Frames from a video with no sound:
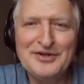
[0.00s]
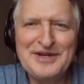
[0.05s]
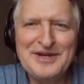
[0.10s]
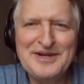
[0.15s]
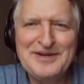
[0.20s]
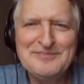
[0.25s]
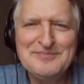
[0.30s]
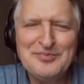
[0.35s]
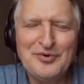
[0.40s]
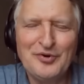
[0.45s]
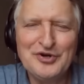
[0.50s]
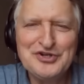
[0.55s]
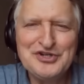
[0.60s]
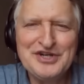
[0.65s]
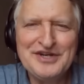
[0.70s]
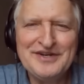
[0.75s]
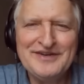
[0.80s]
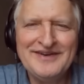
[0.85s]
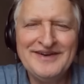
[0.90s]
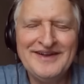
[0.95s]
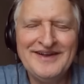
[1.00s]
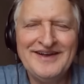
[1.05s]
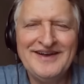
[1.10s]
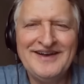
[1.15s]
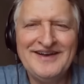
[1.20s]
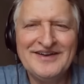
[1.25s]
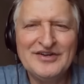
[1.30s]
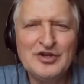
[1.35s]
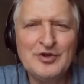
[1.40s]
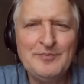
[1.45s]
baldy portion,
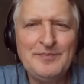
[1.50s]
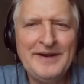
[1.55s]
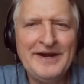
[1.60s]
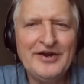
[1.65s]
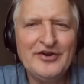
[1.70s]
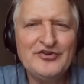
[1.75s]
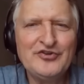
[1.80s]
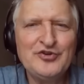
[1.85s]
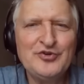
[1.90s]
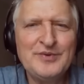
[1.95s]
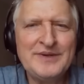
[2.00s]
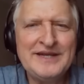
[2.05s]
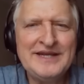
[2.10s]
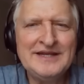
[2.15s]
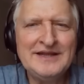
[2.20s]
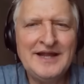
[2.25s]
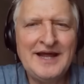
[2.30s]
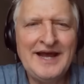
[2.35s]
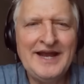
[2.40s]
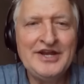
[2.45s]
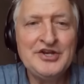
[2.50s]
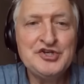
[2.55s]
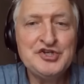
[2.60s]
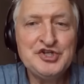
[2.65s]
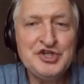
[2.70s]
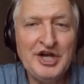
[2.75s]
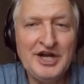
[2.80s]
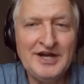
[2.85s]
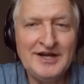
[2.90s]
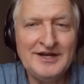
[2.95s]
compared to
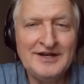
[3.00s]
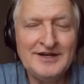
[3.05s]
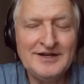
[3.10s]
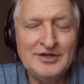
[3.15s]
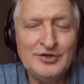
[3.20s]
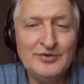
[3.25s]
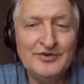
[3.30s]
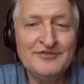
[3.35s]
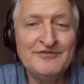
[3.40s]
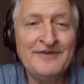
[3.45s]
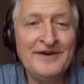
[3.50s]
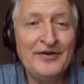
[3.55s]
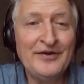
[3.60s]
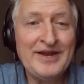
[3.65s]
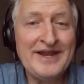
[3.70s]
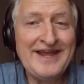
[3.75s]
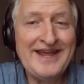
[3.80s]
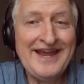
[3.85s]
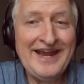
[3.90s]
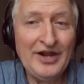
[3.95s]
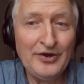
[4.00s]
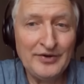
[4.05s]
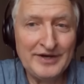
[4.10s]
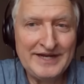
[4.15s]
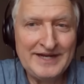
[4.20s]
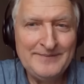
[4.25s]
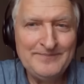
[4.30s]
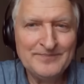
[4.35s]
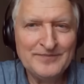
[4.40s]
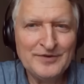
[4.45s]
Elijah, who was very
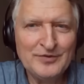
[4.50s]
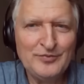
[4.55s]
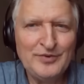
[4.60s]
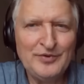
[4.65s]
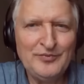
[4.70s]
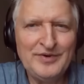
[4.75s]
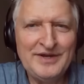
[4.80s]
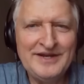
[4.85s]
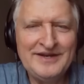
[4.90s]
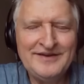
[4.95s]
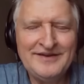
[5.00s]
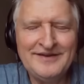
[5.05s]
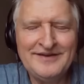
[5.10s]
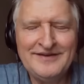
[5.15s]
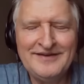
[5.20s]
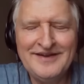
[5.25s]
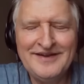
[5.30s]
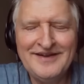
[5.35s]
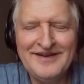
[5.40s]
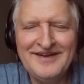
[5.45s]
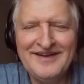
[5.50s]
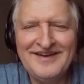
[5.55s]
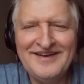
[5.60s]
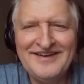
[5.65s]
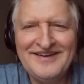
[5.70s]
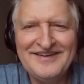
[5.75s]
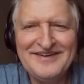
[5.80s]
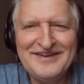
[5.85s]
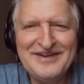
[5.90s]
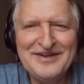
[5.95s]
hairy, we read in
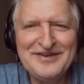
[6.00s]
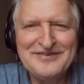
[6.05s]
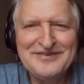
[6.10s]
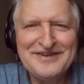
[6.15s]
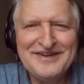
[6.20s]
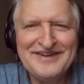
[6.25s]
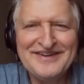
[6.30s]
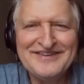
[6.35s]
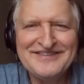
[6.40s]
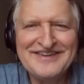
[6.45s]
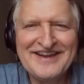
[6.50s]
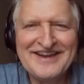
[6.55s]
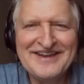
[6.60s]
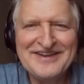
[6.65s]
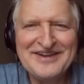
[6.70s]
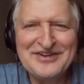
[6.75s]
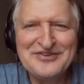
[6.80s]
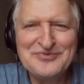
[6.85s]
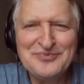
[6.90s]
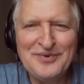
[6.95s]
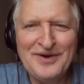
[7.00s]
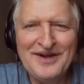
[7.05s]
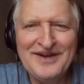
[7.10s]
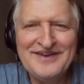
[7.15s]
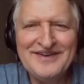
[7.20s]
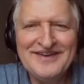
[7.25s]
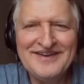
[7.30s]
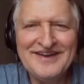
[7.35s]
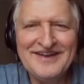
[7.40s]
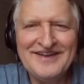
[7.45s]
2 Kings
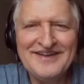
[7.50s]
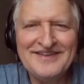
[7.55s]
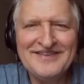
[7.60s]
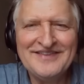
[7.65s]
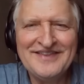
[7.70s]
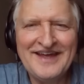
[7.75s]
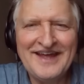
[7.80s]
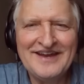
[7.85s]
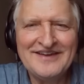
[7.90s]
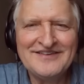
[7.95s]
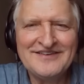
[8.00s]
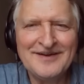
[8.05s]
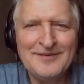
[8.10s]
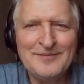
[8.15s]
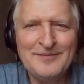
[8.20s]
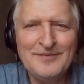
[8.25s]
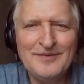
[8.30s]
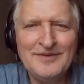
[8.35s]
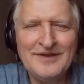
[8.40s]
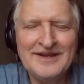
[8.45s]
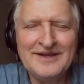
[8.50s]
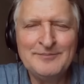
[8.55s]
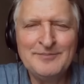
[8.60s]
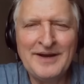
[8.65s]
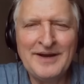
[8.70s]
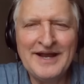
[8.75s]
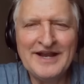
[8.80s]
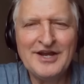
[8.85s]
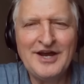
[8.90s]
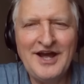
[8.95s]
1,
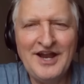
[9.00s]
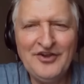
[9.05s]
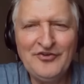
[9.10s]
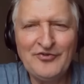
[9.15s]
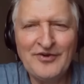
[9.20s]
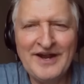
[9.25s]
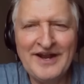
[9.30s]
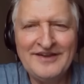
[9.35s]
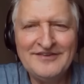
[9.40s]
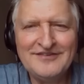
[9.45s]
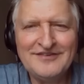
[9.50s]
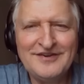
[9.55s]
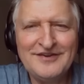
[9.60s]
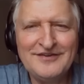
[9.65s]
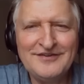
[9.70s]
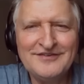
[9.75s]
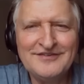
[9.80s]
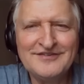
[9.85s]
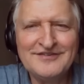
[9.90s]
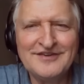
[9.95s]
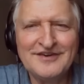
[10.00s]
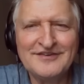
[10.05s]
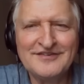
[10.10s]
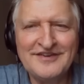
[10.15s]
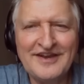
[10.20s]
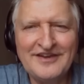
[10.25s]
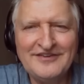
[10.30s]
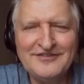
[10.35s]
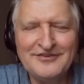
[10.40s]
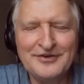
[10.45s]
by contrast, his
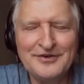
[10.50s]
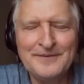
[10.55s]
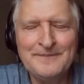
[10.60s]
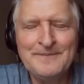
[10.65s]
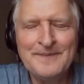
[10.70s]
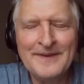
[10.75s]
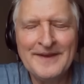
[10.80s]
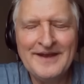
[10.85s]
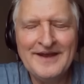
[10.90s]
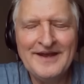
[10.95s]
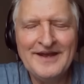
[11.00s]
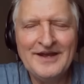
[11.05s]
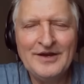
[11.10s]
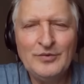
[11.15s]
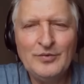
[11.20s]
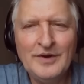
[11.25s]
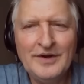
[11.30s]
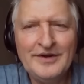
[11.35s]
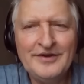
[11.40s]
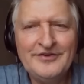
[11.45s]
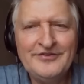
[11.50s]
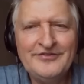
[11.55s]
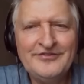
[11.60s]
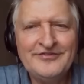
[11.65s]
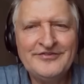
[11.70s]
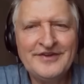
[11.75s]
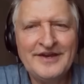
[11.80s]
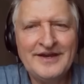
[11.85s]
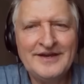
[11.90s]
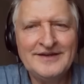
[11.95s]
successor
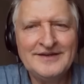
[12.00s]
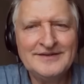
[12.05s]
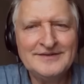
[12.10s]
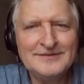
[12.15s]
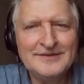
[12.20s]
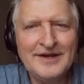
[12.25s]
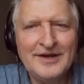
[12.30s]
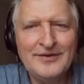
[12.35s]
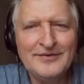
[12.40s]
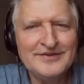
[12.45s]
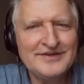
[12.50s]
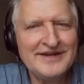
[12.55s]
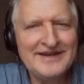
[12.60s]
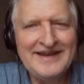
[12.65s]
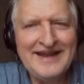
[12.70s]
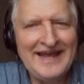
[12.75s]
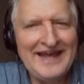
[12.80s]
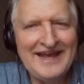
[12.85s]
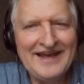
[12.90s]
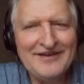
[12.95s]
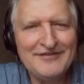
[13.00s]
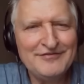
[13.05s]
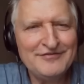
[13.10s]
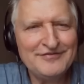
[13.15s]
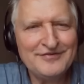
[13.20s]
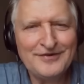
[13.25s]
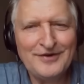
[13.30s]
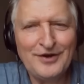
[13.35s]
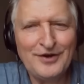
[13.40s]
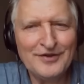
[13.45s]
didn't have
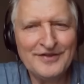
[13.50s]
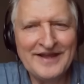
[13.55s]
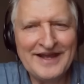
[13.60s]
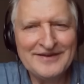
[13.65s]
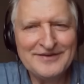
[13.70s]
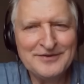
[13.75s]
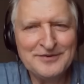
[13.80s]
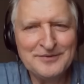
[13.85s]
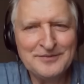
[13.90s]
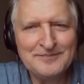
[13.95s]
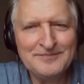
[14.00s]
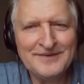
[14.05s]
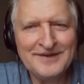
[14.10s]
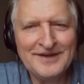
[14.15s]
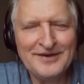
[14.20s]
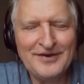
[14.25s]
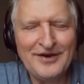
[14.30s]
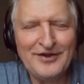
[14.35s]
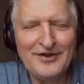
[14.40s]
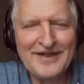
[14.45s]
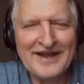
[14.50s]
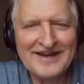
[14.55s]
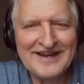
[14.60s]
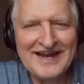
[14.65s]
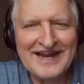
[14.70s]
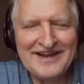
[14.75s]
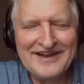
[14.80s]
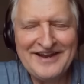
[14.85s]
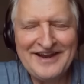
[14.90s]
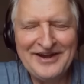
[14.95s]
all that all that
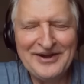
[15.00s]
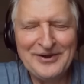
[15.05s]
kind of